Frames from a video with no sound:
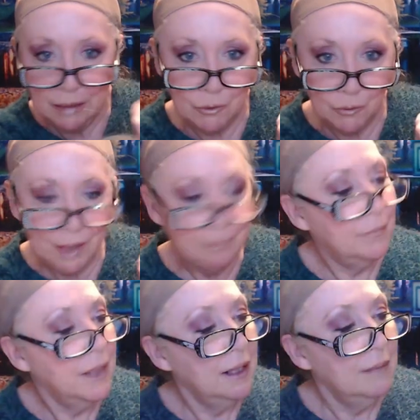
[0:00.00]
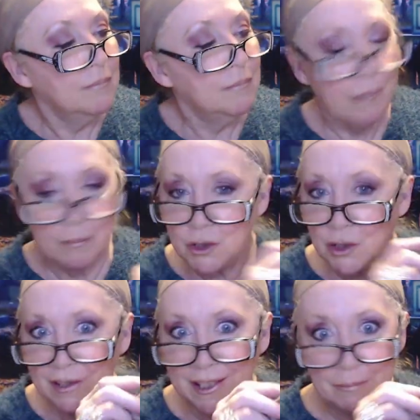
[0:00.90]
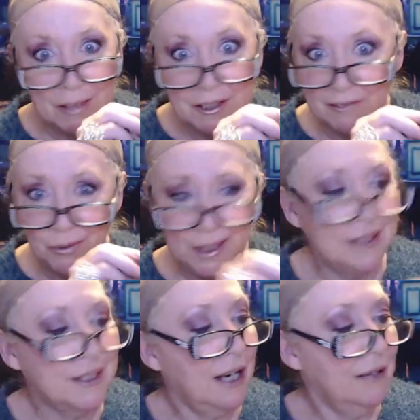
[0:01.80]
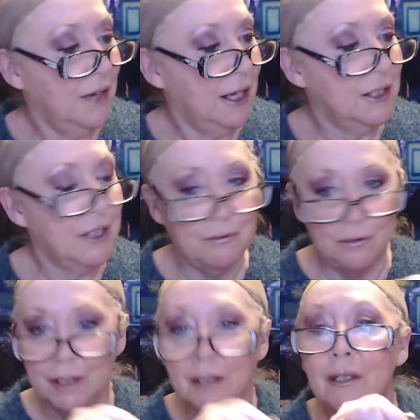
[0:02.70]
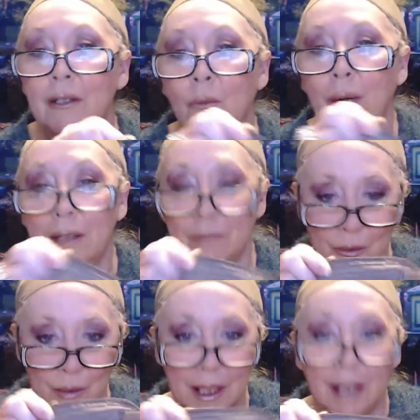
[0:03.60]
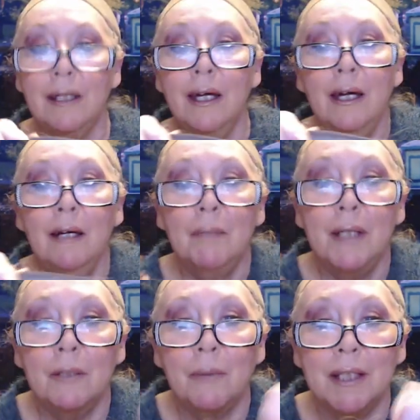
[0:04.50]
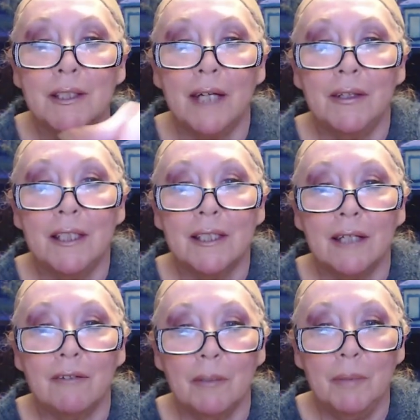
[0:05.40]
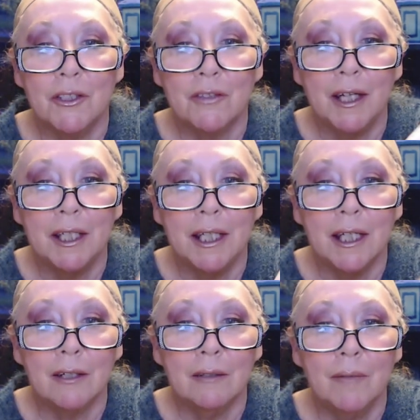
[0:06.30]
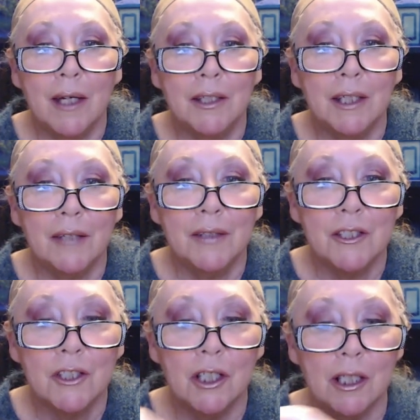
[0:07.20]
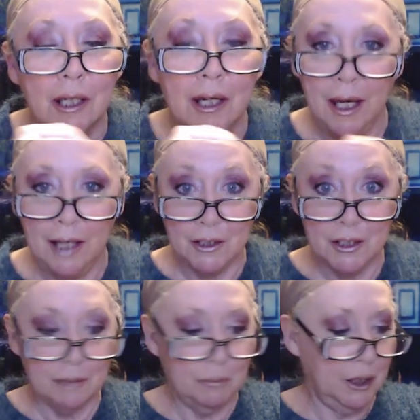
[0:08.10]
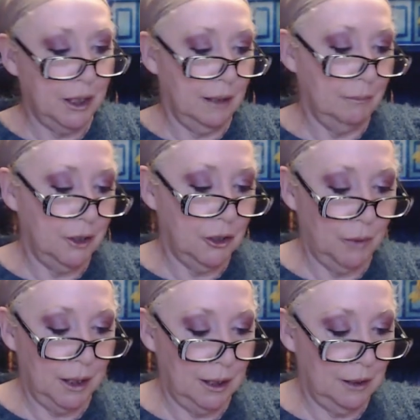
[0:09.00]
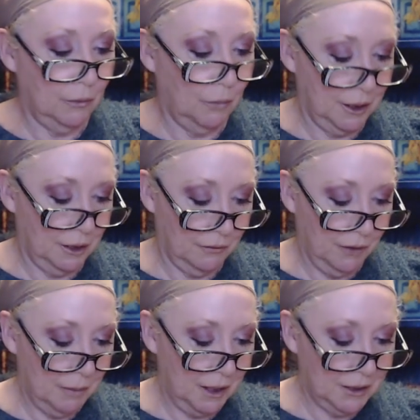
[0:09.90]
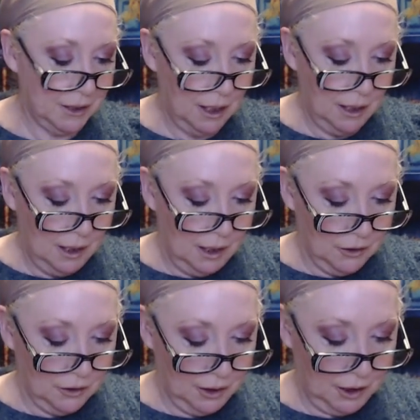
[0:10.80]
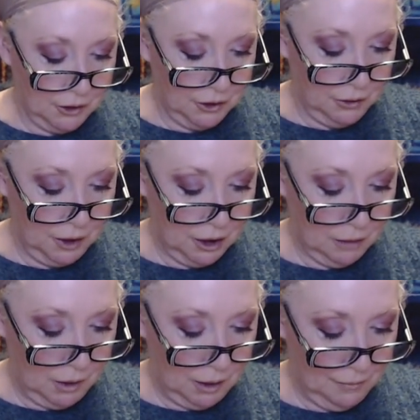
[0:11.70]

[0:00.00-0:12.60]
I'm, I'm sure expensive wigs have a different way of doing it. But anyway, it's got these like ribbons right here, and you got this hook, and you just put it in between one of the ribbons. So let's do this one